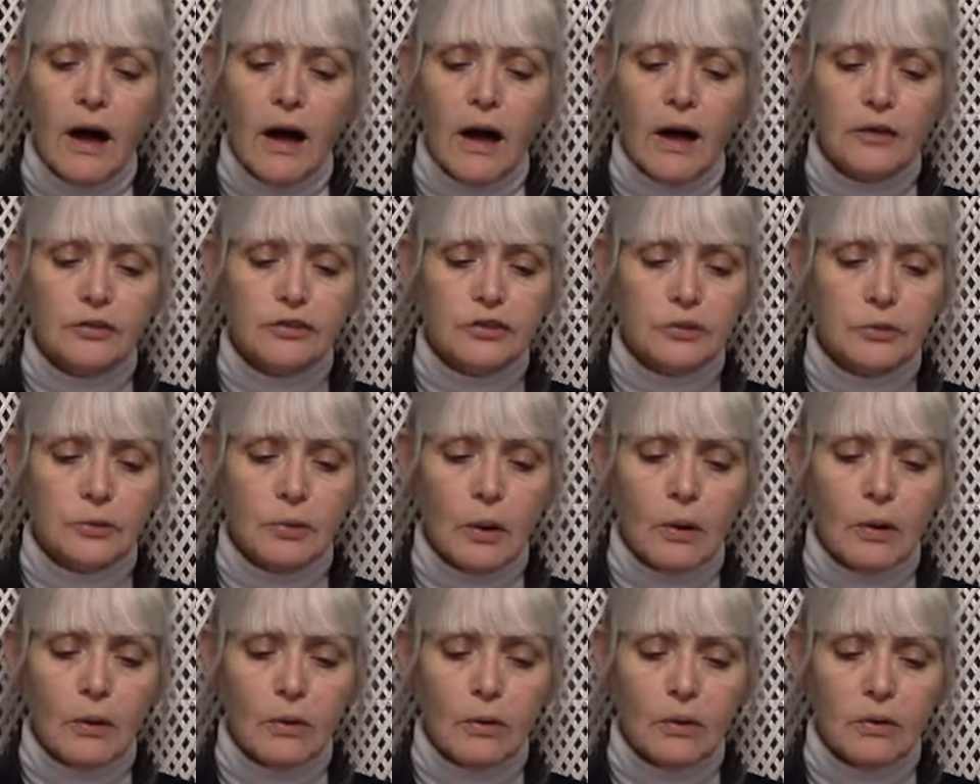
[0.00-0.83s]
A
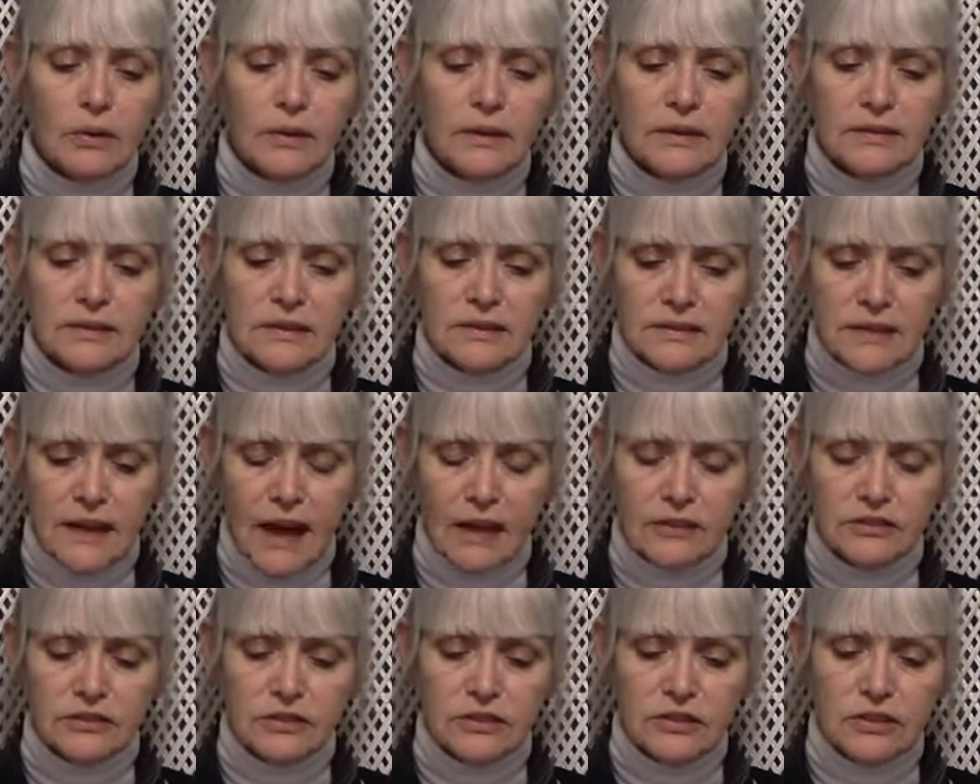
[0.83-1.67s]
scroll is
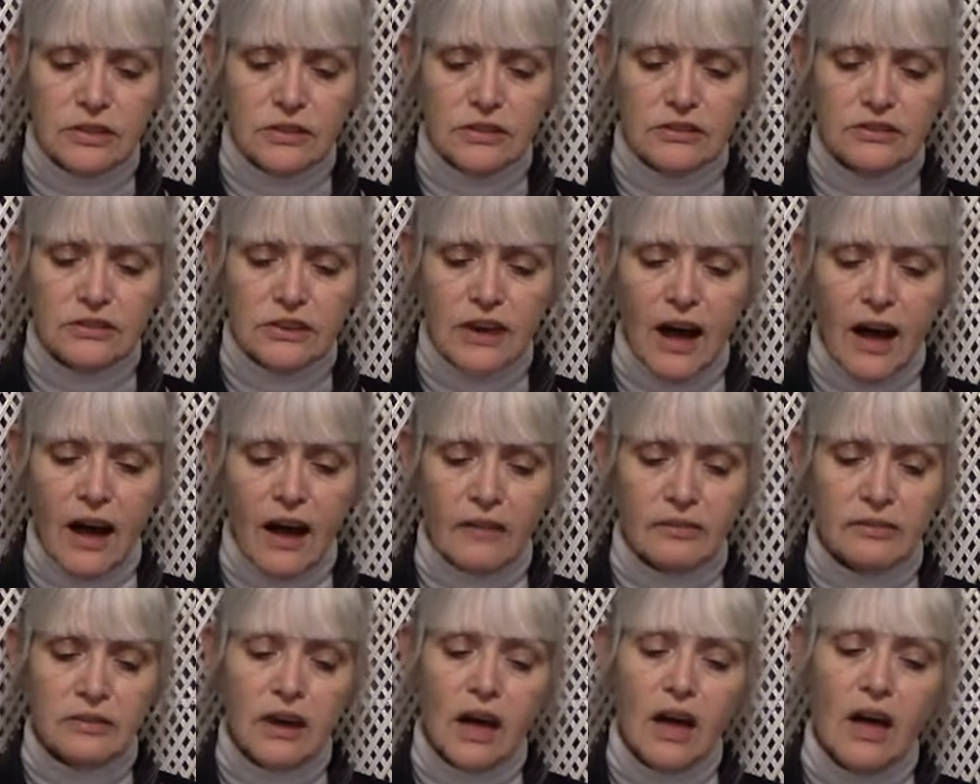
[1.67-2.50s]
attached to the
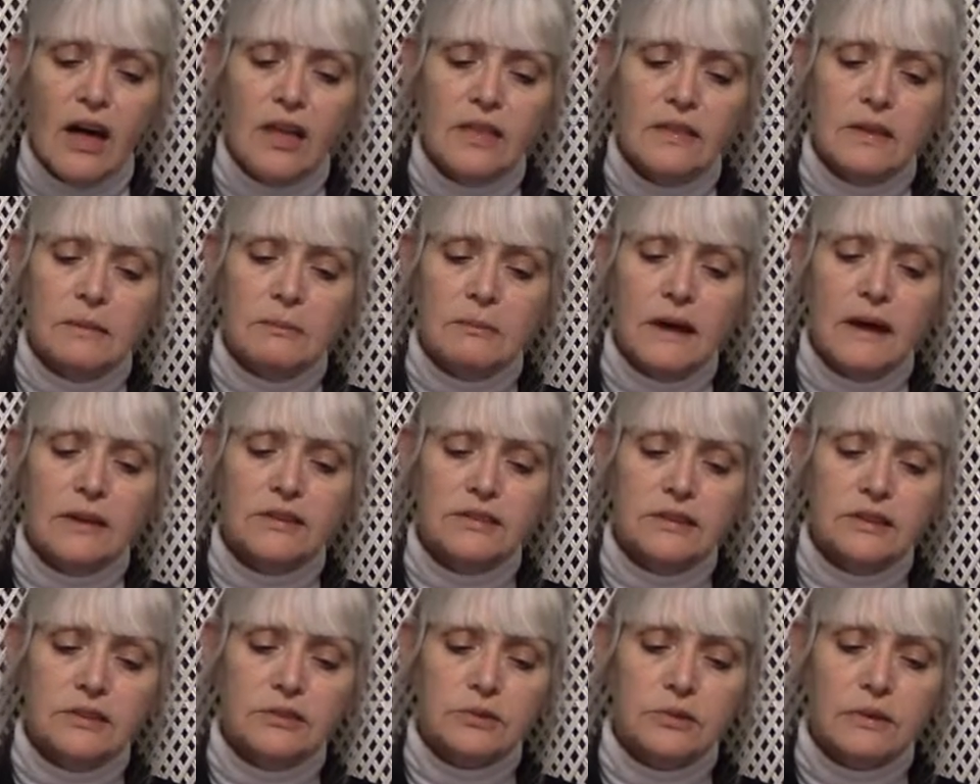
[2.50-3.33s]
shaft. The
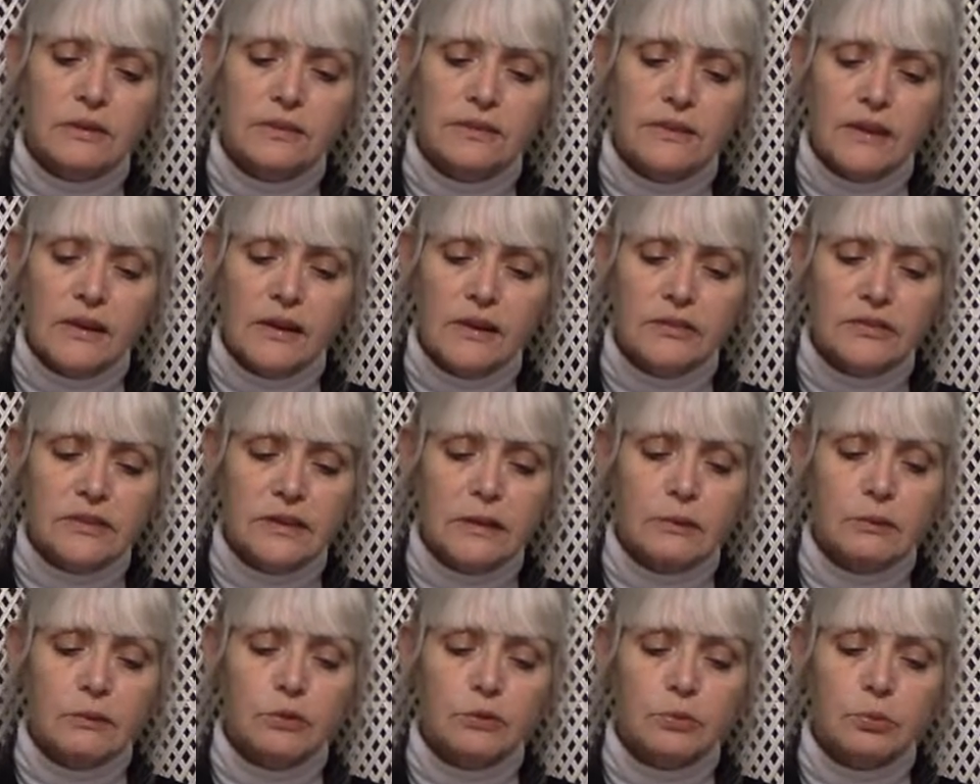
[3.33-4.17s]
message reveals that
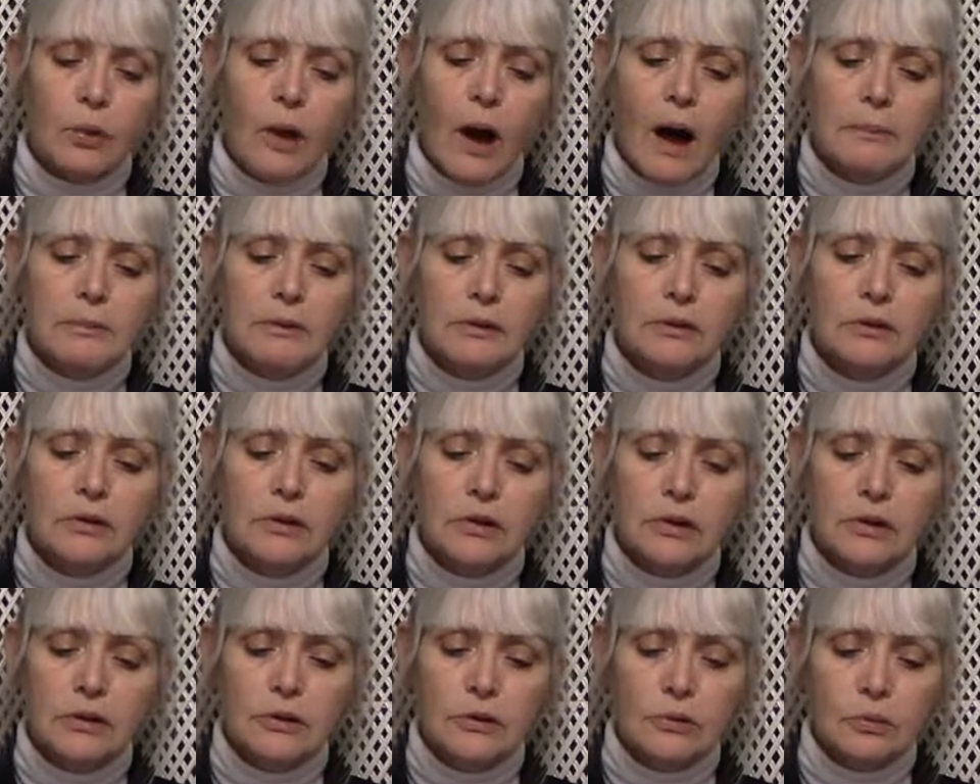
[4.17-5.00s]
it was Robin
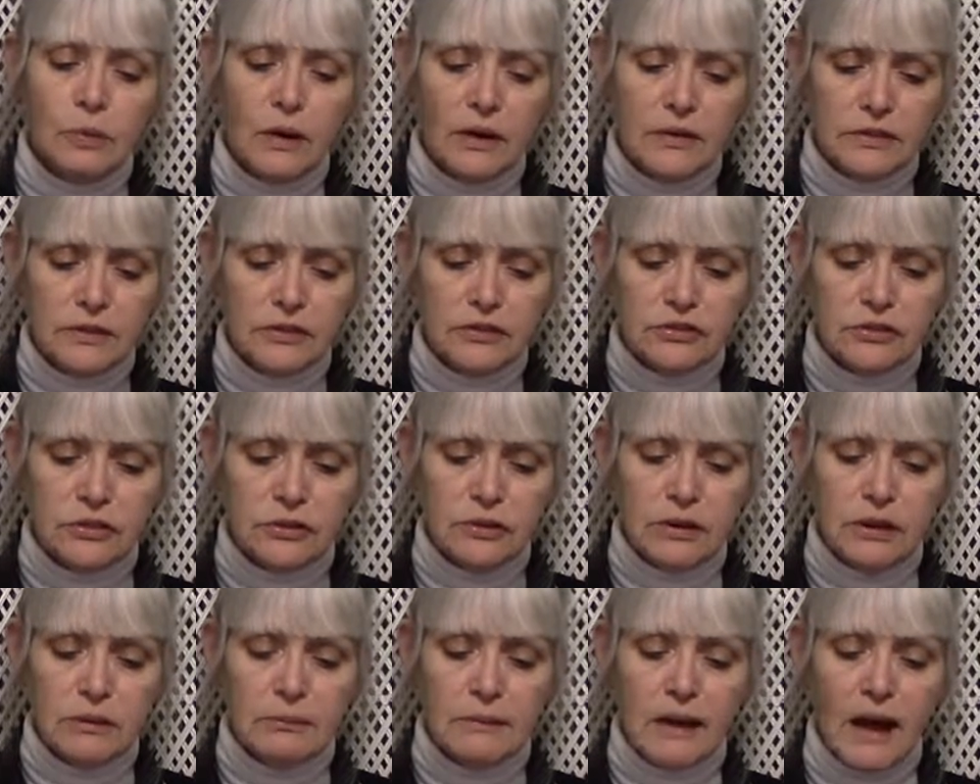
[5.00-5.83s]
Hood who won the
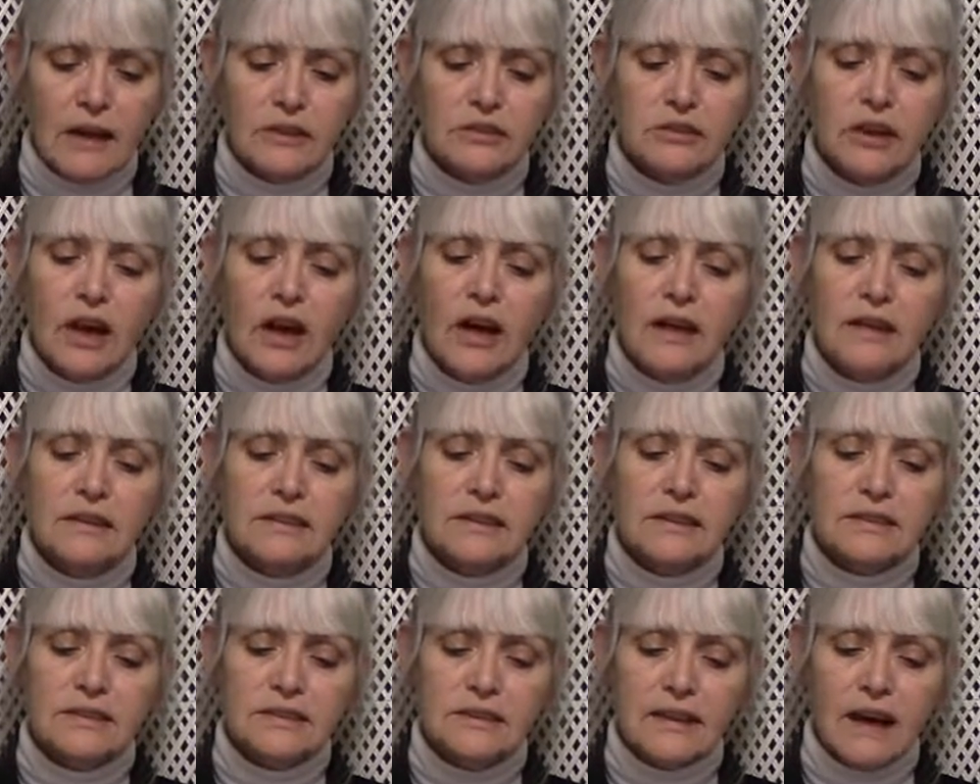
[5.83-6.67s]
shooting match
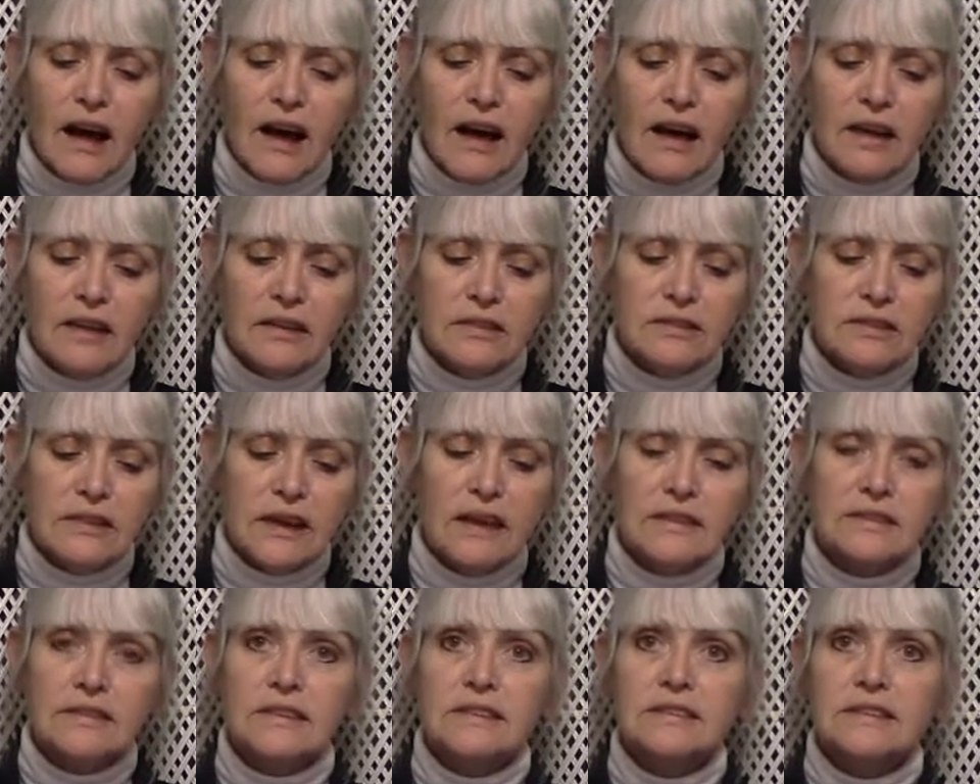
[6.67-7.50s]
disguised
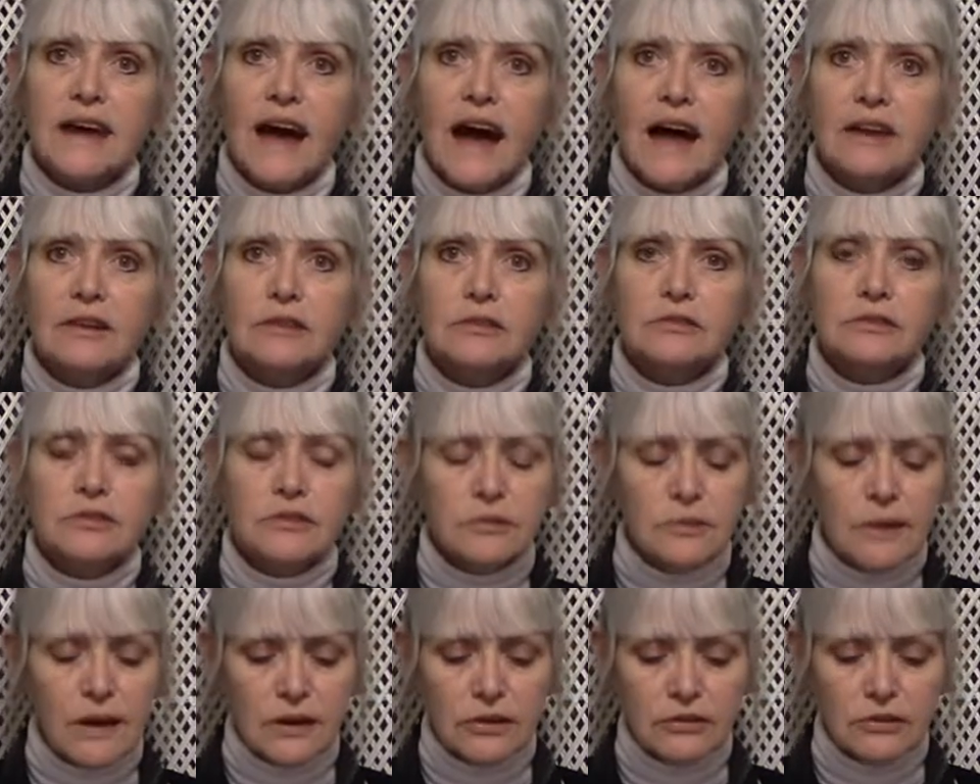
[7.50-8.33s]
as a tattered
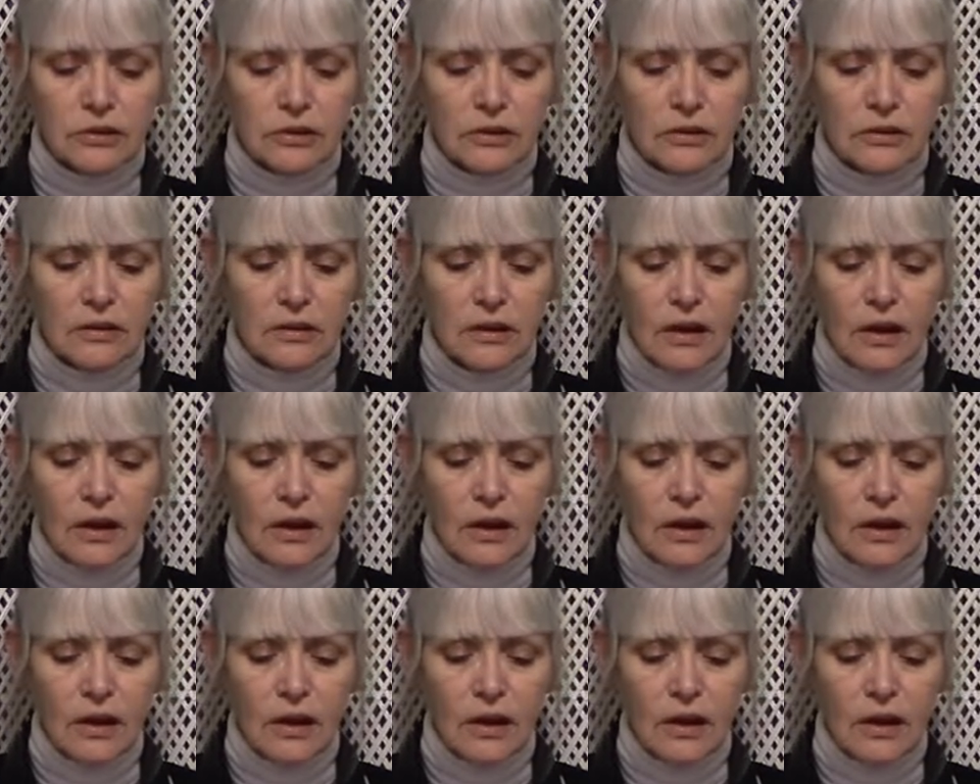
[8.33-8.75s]
stranger.